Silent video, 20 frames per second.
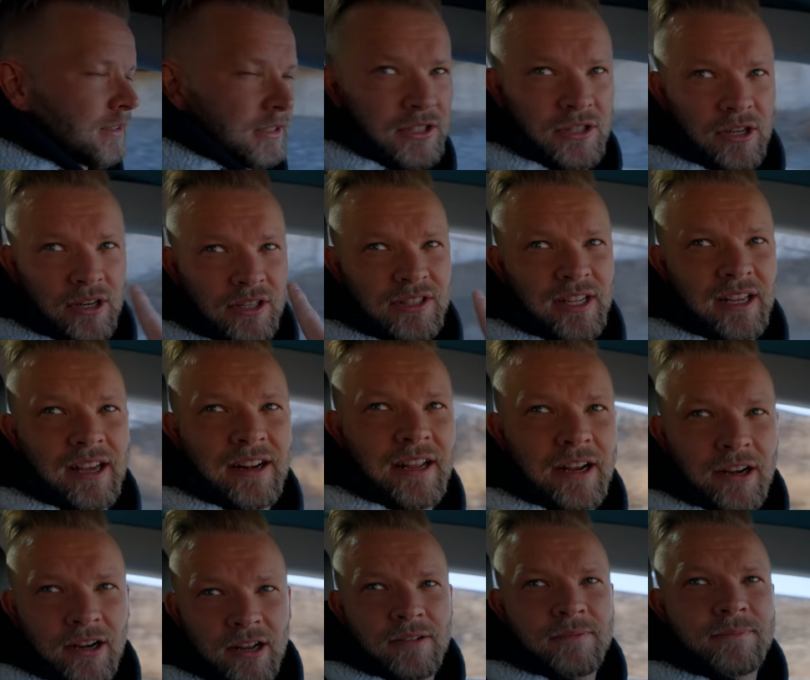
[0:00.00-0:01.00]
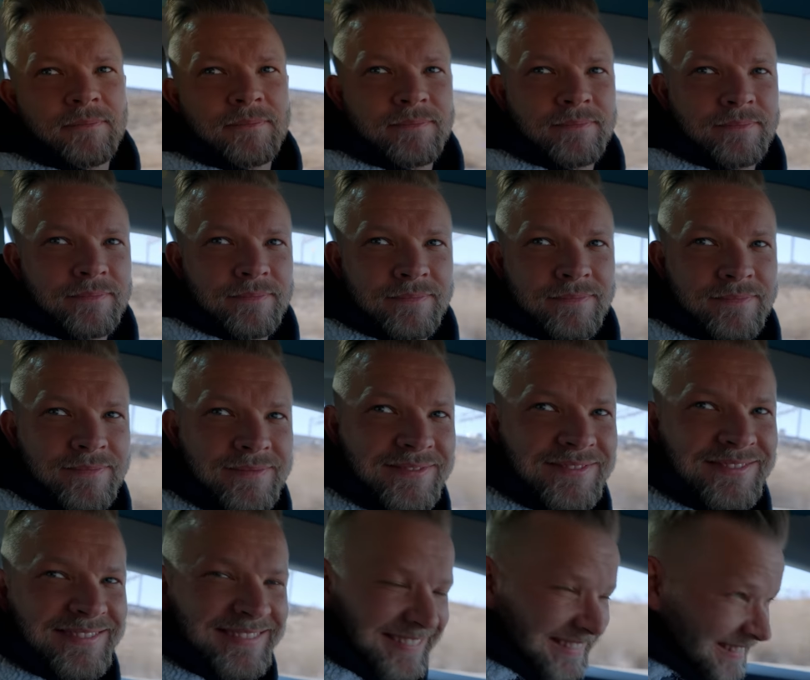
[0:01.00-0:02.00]
Did you notice I got a haircut? Yes, I
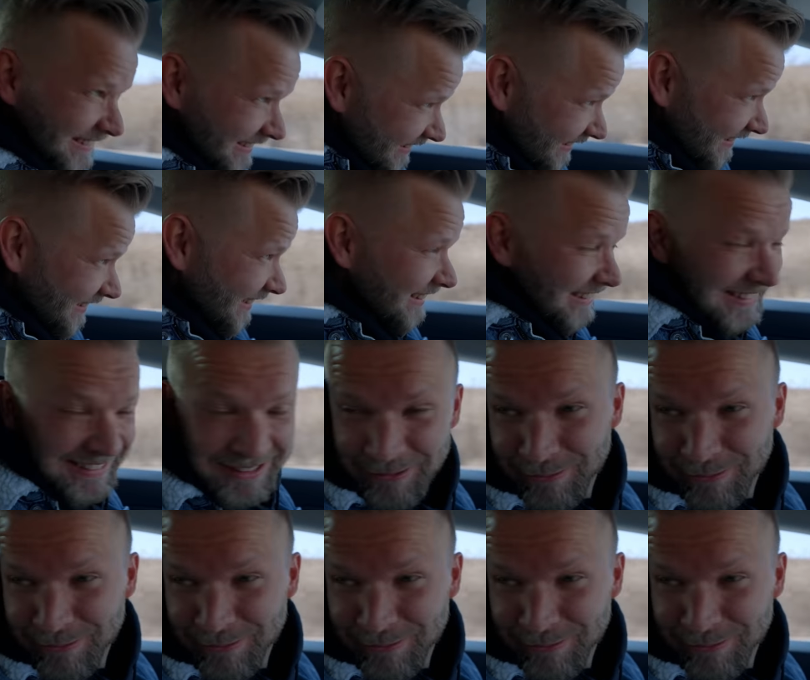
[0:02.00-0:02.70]
did. I was just looking at it.